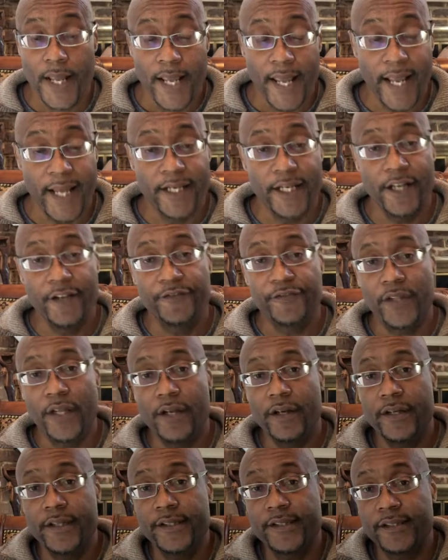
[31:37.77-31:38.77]
And if
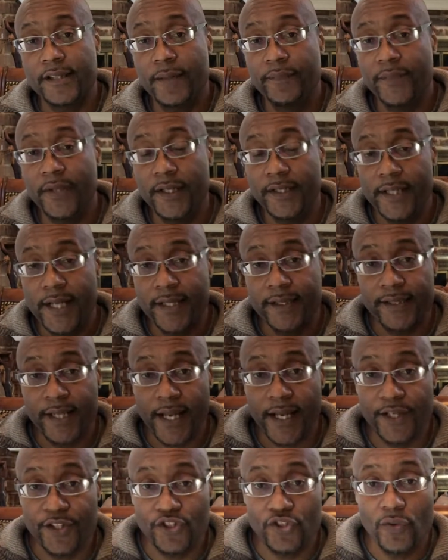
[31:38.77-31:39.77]
there is something that
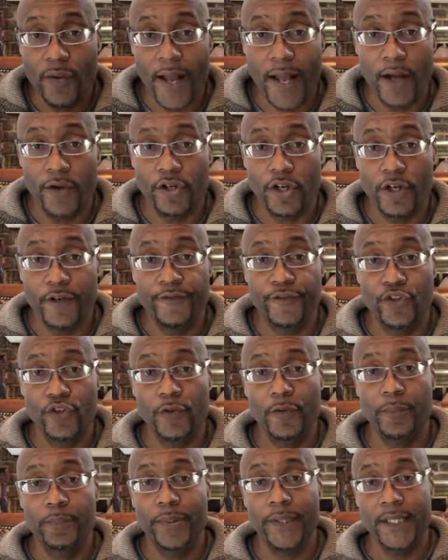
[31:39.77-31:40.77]
takes you out of
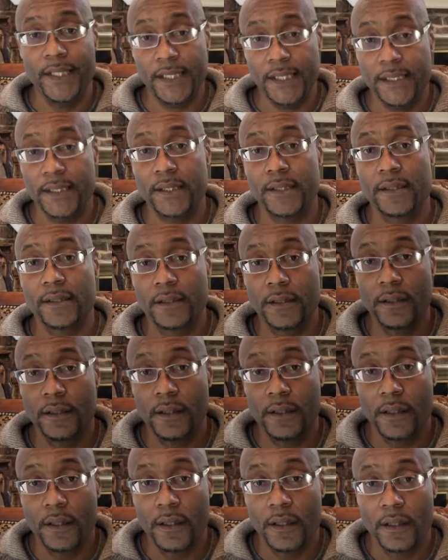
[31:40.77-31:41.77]
your peace
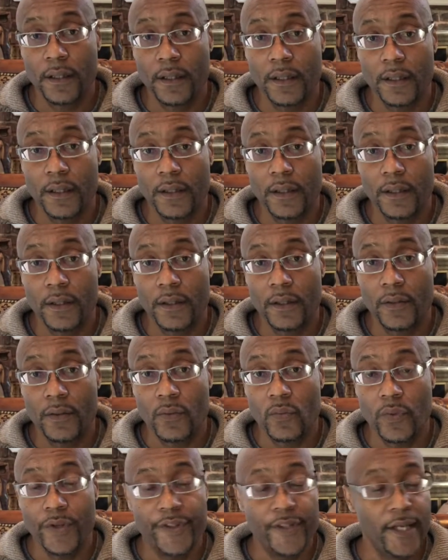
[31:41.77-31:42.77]

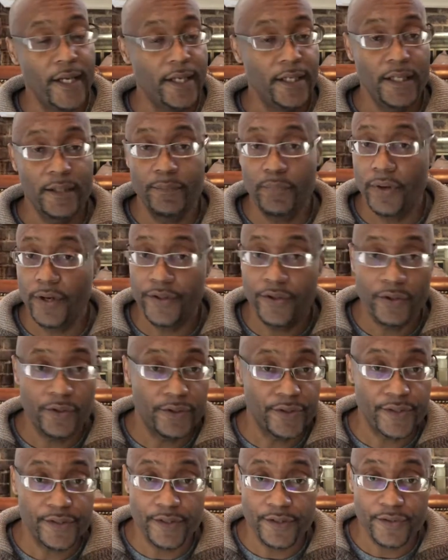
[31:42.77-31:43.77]
with any brother
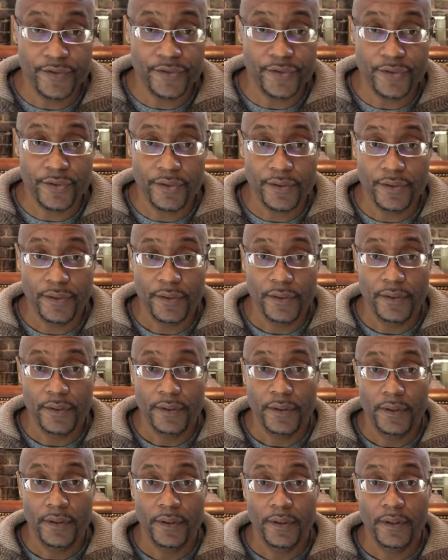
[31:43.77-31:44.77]
or sister,
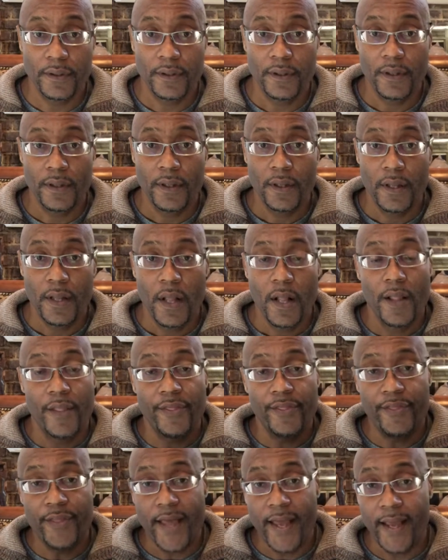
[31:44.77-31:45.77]

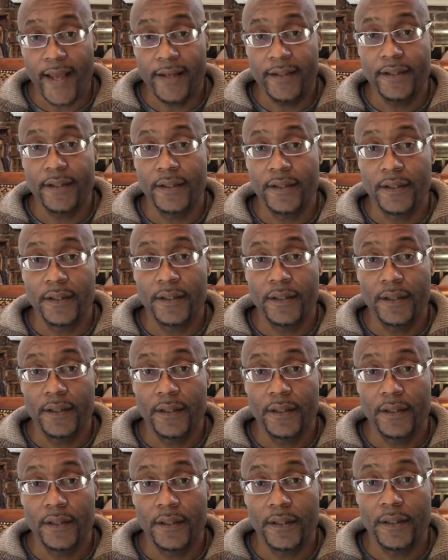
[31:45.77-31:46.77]
that
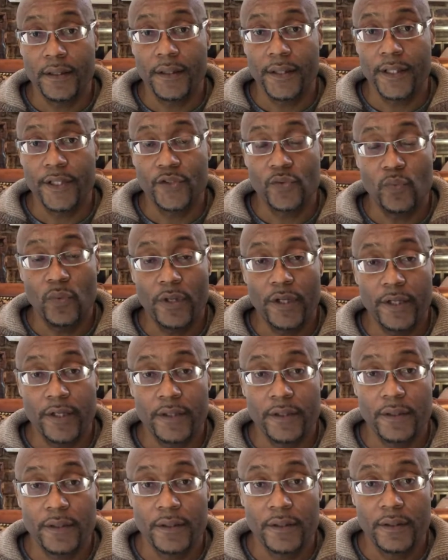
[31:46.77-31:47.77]
is
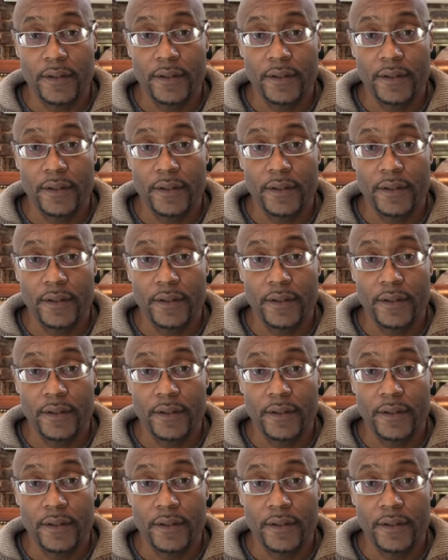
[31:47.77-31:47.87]
what